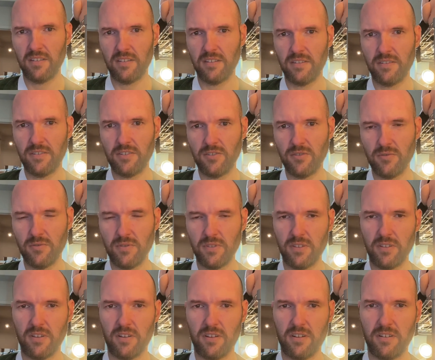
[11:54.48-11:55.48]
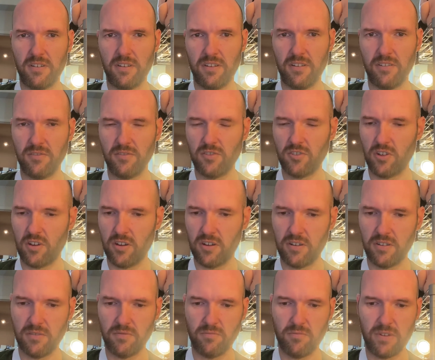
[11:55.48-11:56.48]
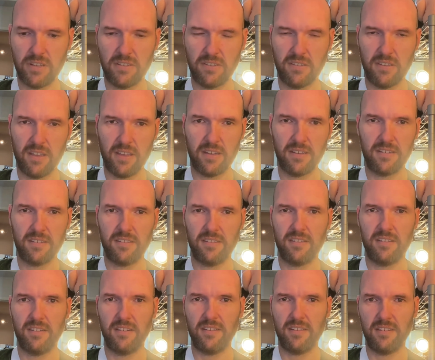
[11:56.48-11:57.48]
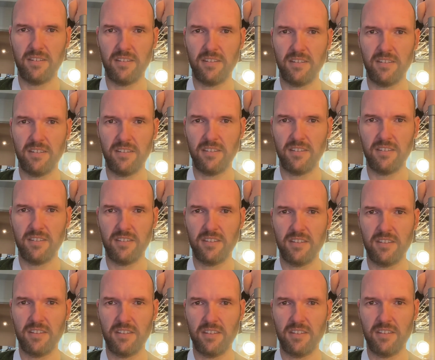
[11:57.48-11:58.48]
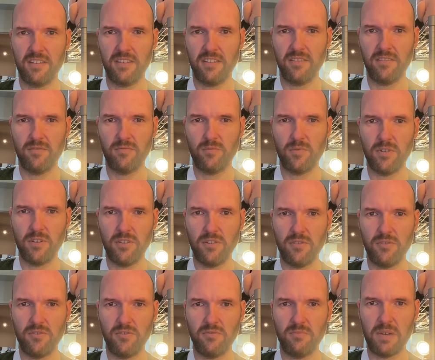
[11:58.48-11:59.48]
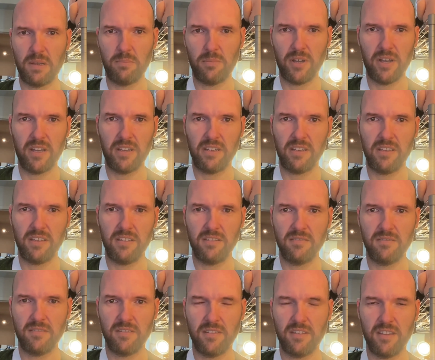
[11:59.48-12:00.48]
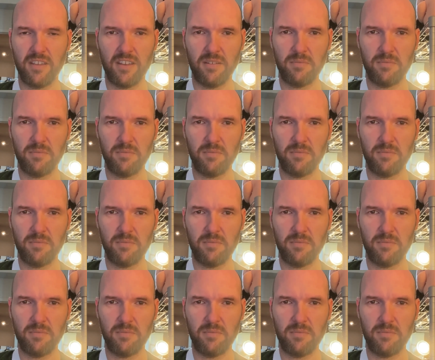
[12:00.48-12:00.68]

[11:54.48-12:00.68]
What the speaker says: do this hard, you know, this hard reset and renew my body and